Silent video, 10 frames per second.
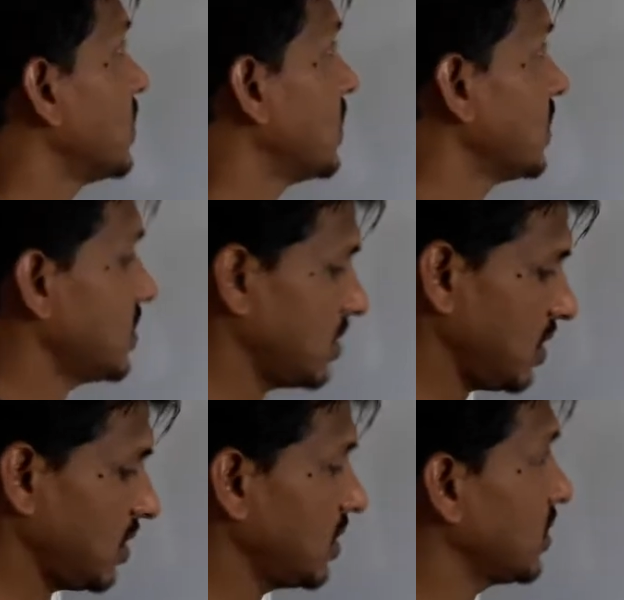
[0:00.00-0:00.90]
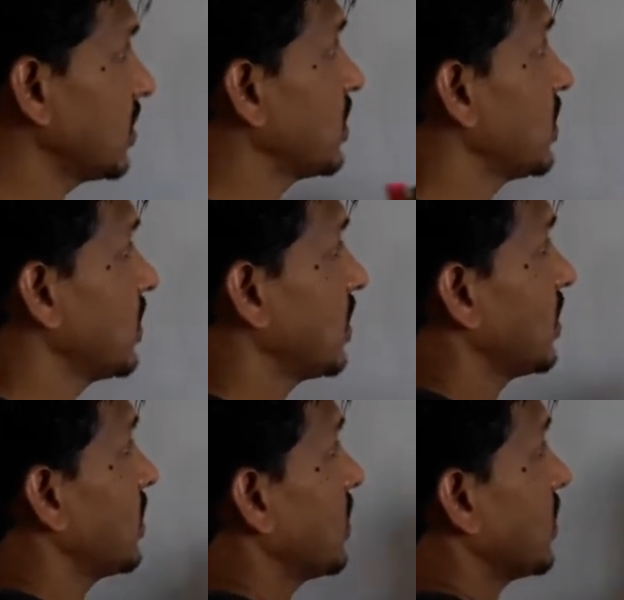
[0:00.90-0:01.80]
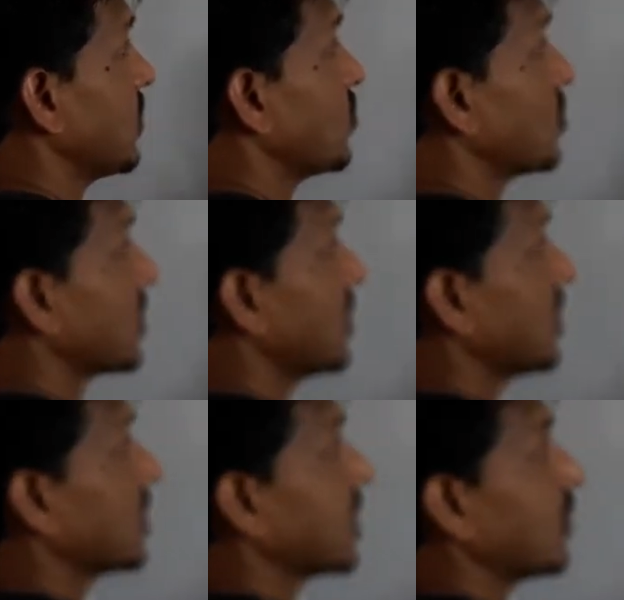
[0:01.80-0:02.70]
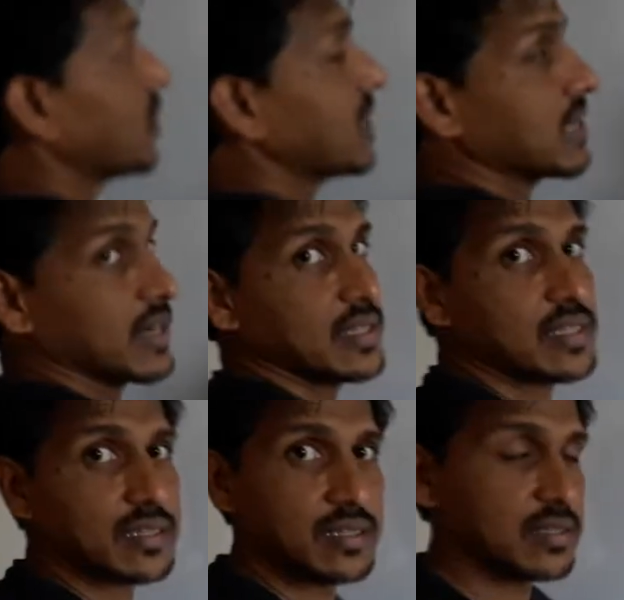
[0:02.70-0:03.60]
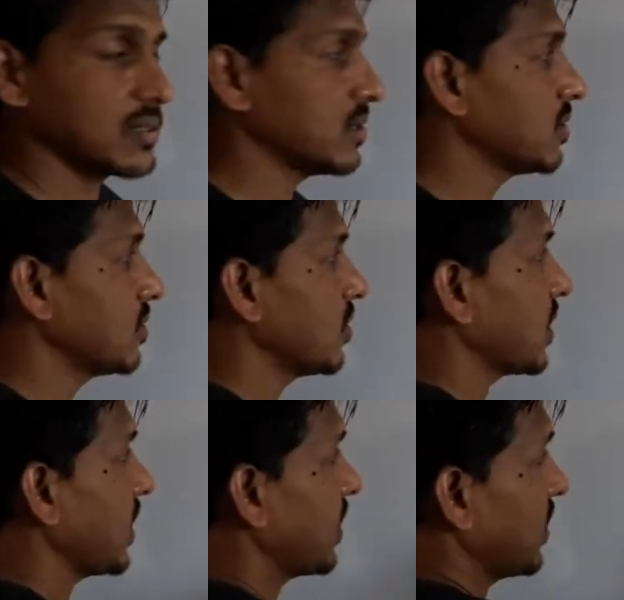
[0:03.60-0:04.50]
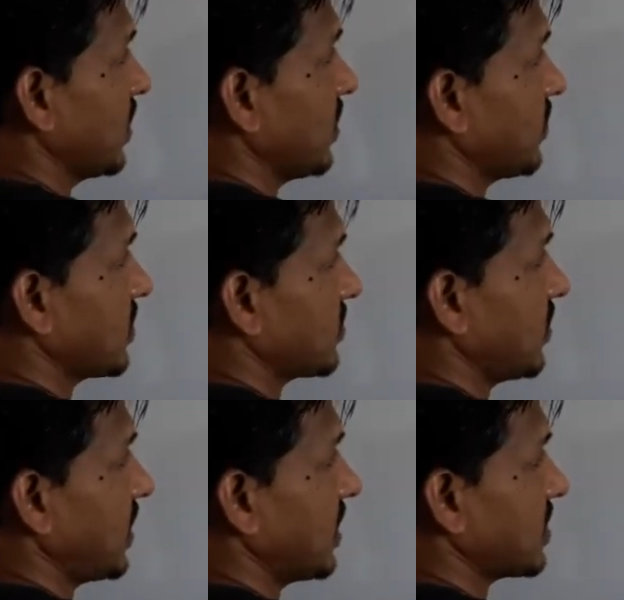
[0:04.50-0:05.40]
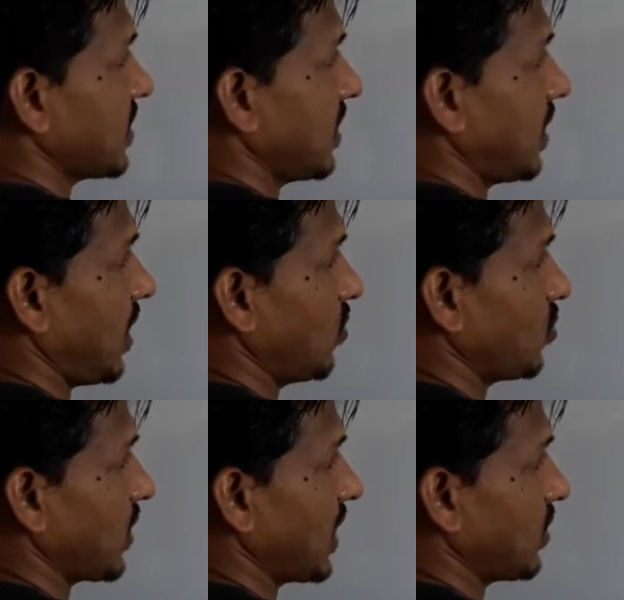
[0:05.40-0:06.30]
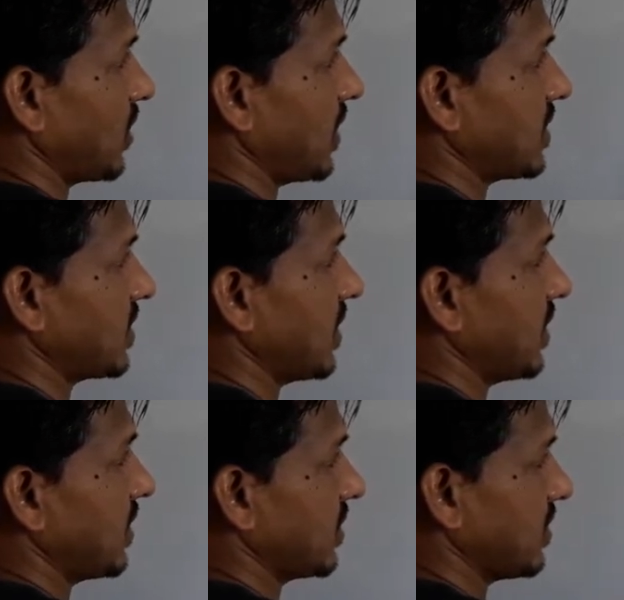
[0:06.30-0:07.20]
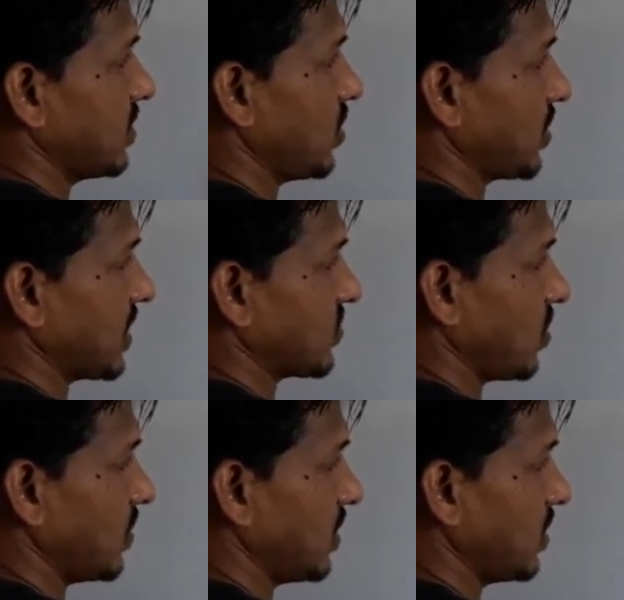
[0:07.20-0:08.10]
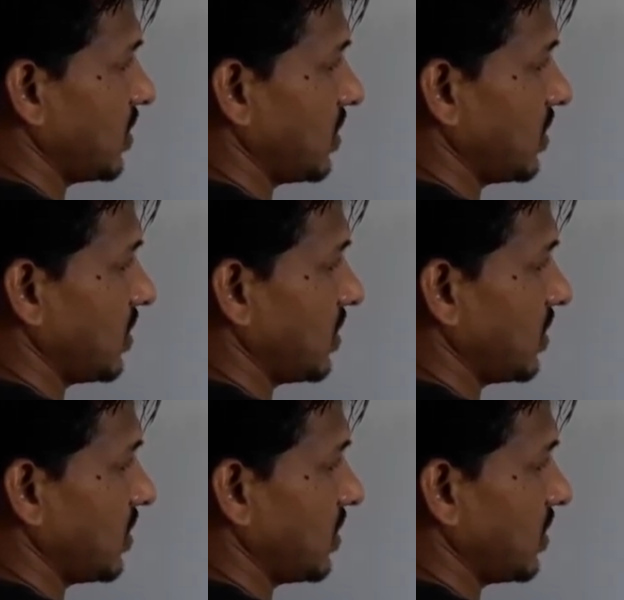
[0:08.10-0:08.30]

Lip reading: it is neutral grounding resistance. Okay, first we'll understand how to calculate. Let's say this is your transformer.